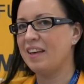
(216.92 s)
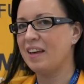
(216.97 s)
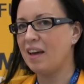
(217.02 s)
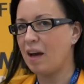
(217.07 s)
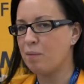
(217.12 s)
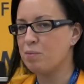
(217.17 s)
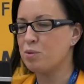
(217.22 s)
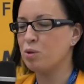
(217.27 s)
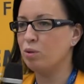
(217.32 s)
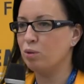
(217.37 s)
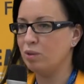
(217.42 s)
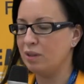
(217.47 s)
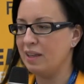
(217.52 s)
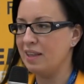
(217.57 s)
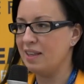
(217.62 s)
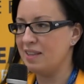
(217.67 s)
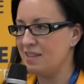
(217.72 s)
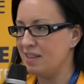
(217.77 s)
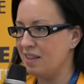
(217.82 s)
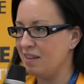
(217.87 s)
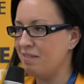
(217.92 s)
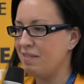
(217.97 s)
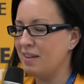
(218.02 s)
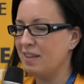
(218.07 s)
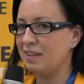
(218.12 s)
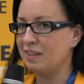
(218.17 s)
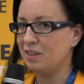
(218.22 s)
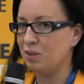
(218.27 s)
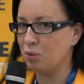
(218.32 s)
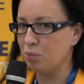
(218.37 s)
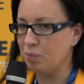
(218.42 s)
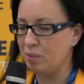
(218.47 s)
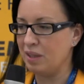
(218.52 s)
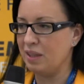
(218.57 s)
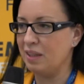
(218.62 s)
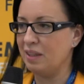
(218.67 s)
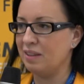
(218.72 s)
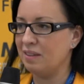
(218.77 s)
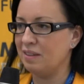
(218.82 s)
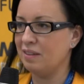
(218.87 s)
Absolutely, it's the event to
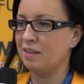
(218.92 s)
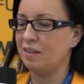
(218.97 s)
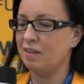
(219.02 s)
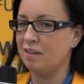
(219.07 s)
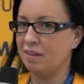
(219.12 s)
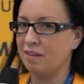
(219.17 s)
be in